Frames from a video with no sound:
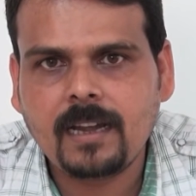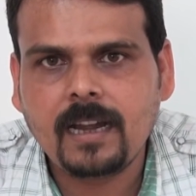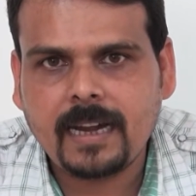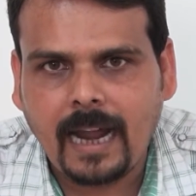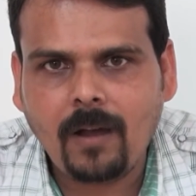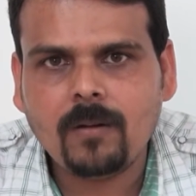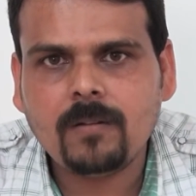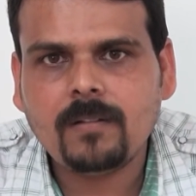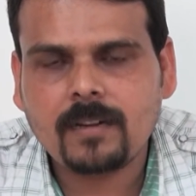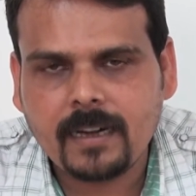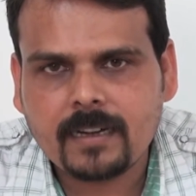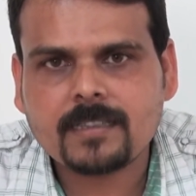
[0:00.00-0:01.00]
Now
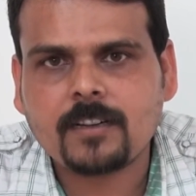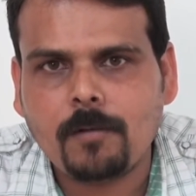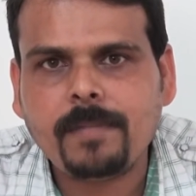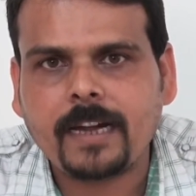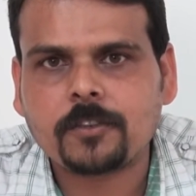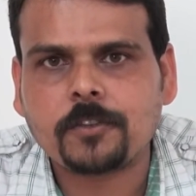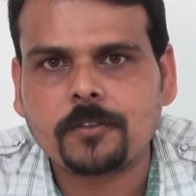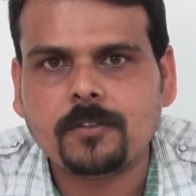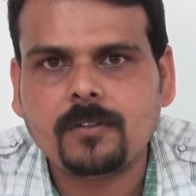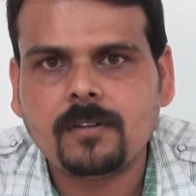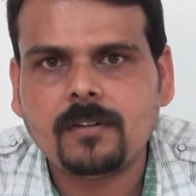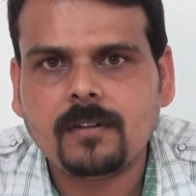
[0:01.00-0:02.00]
let us come back to
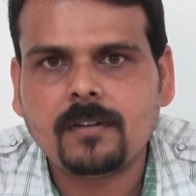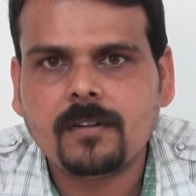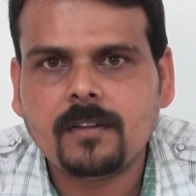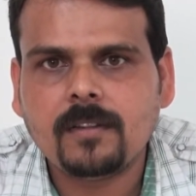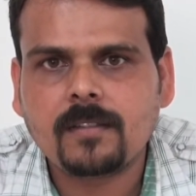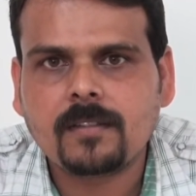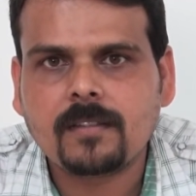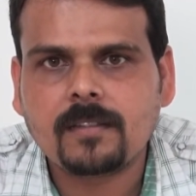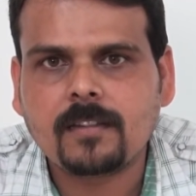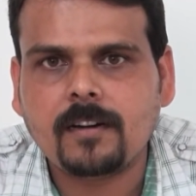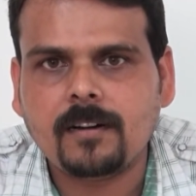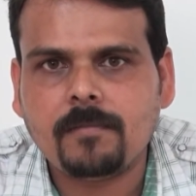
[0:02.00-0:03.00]

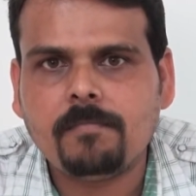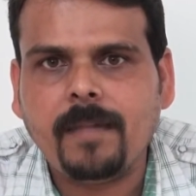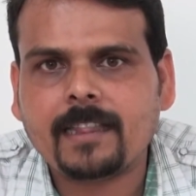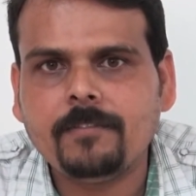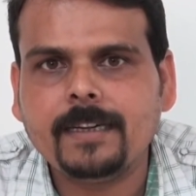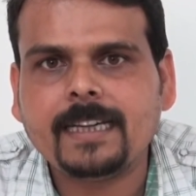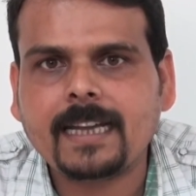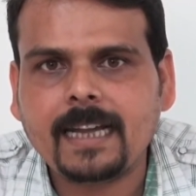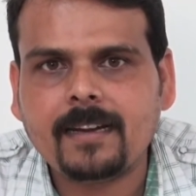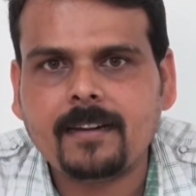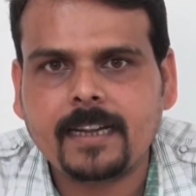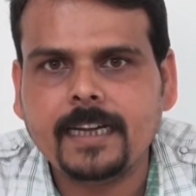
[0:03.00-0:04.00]
the
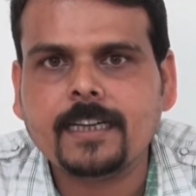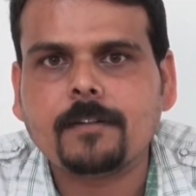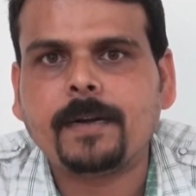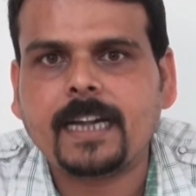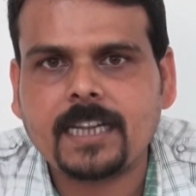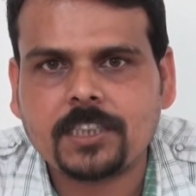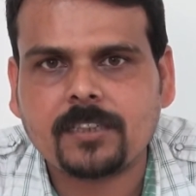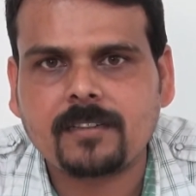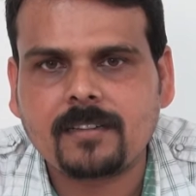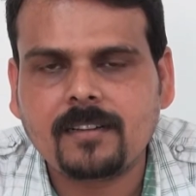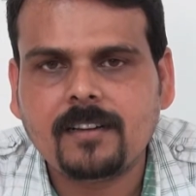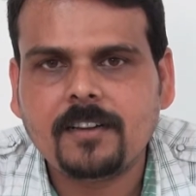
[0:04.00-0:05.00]
mathematical interpretation
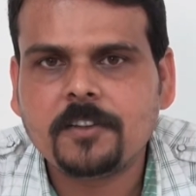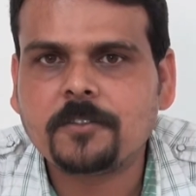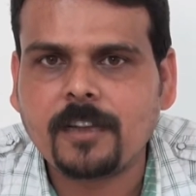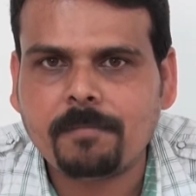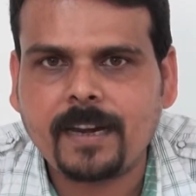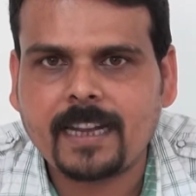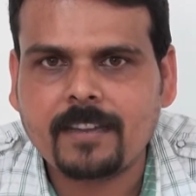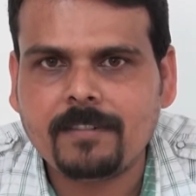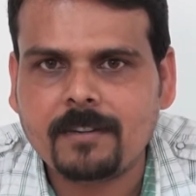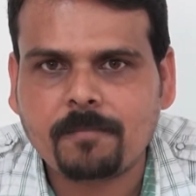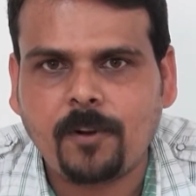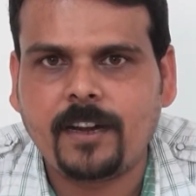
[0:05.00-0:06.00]
to the break-even
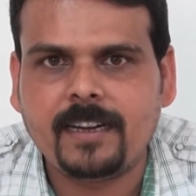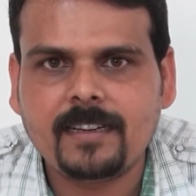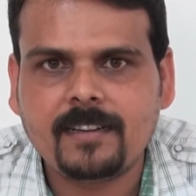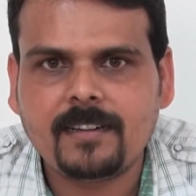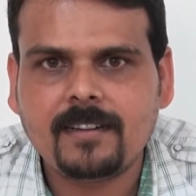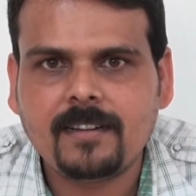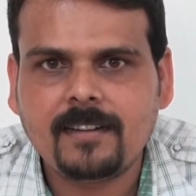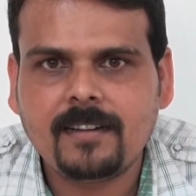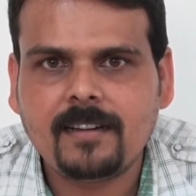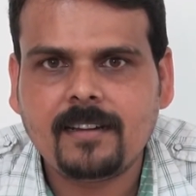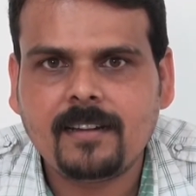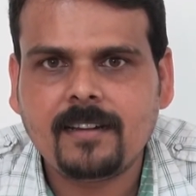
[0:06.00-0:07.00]
point,
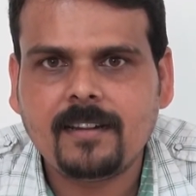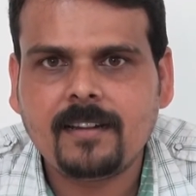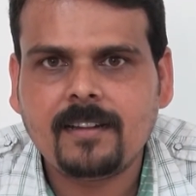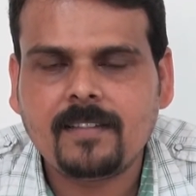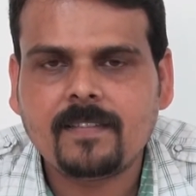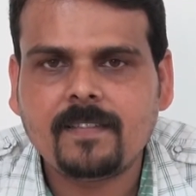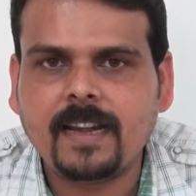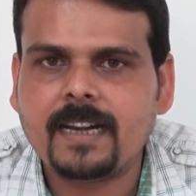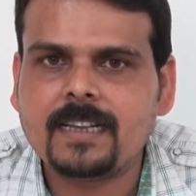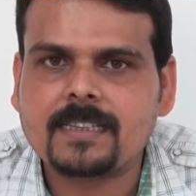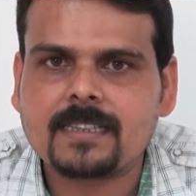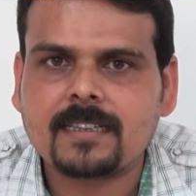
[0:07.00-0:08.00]
that
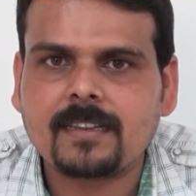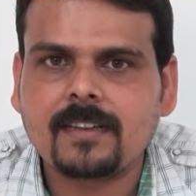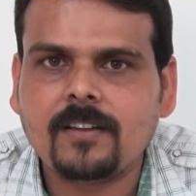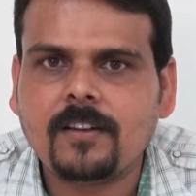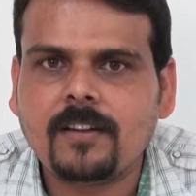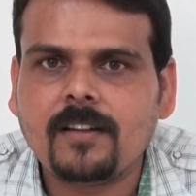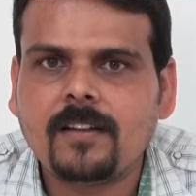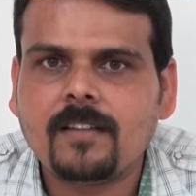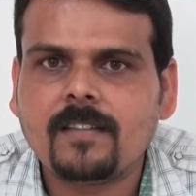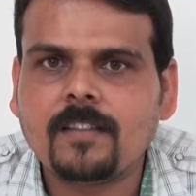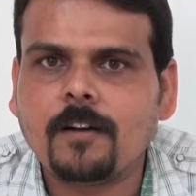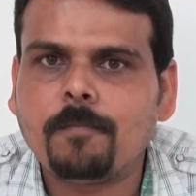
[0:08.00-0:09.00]
is
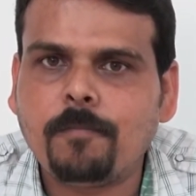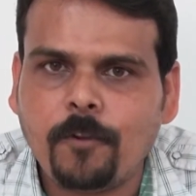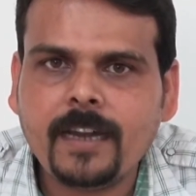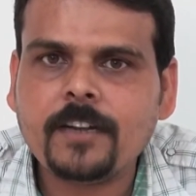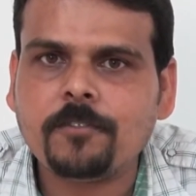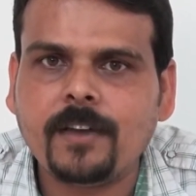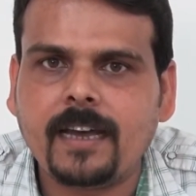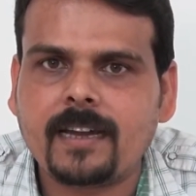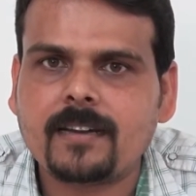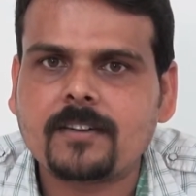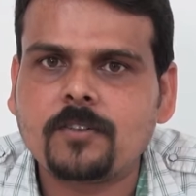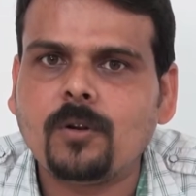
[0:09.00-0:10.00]
the point
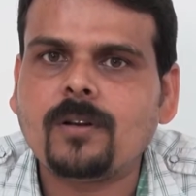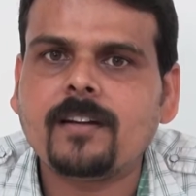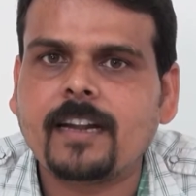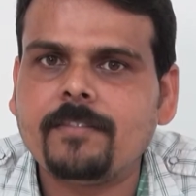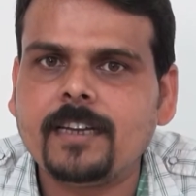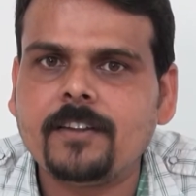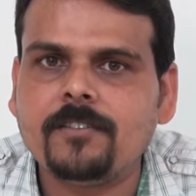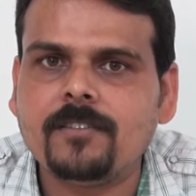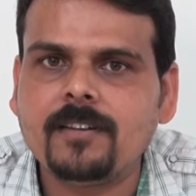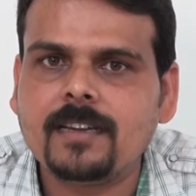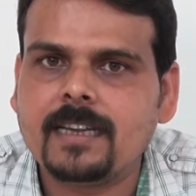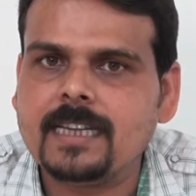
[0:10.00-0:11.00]
where total revenue
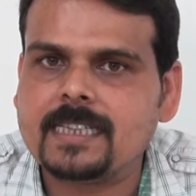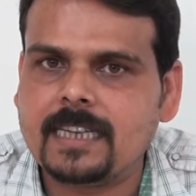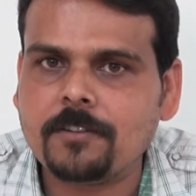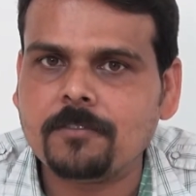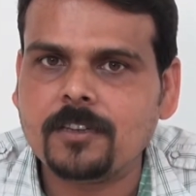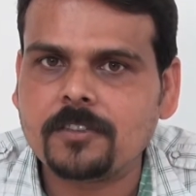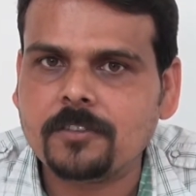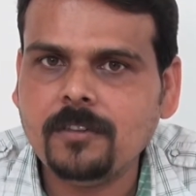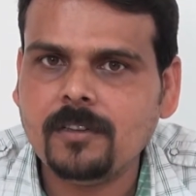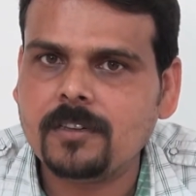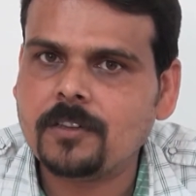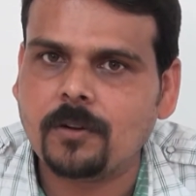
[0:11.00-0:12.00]
is equal to
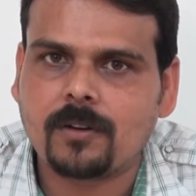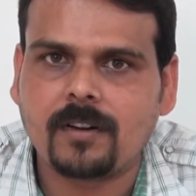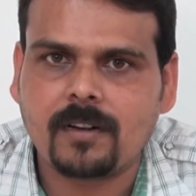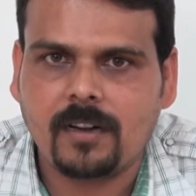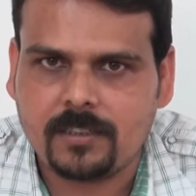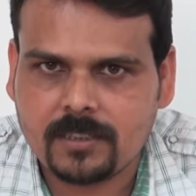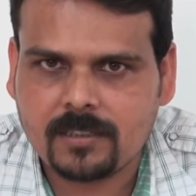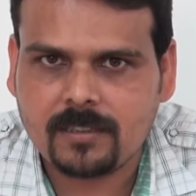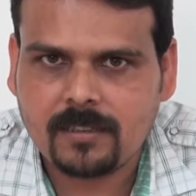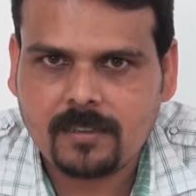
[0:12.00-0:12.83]
total cost.